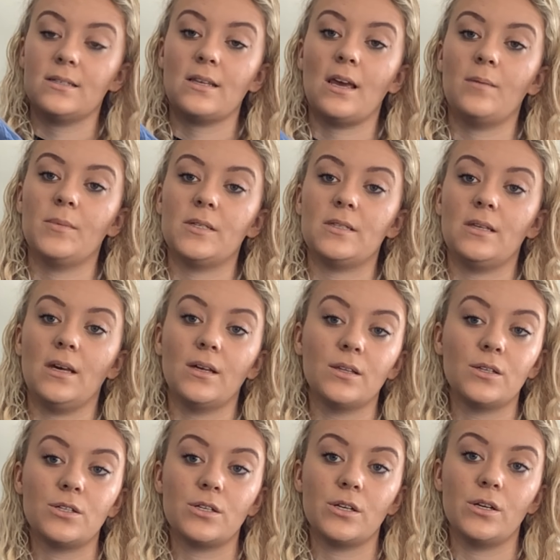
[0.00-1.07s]
the same as the
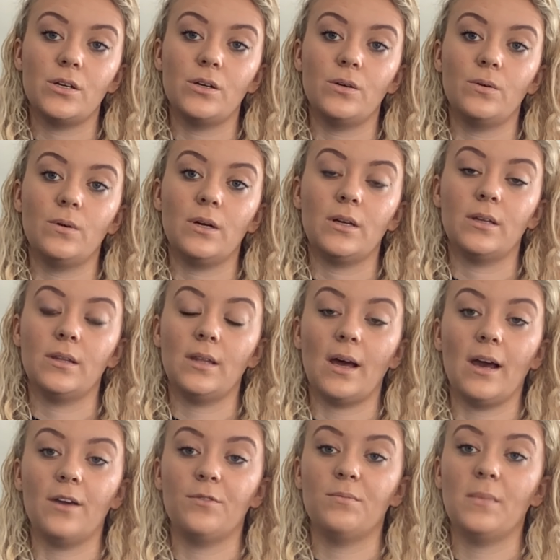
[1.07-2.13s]
other two
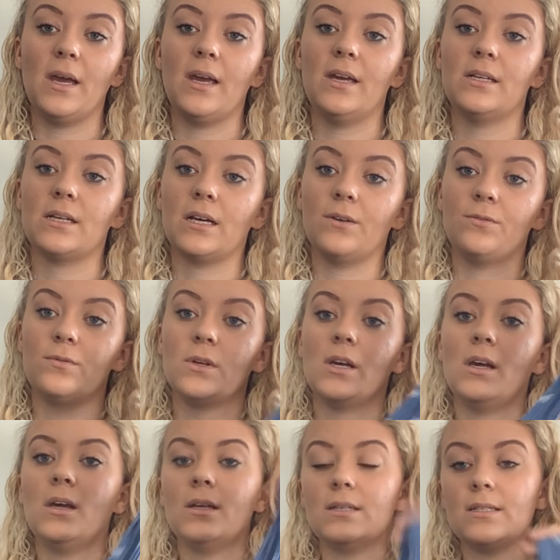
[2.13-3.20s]
that I've made. I've
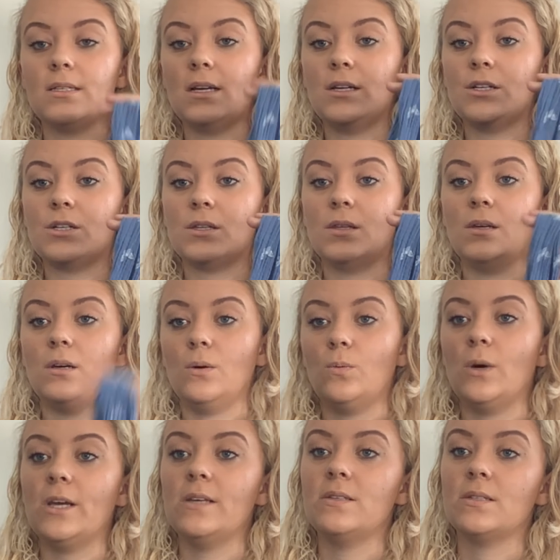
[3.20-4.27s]
stitched
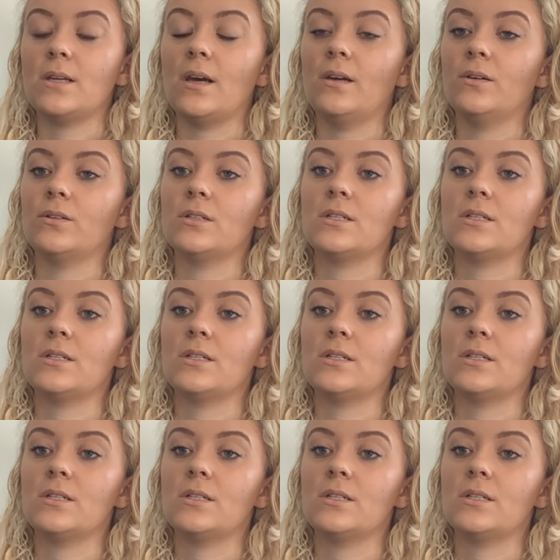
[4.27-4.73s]
the waist tie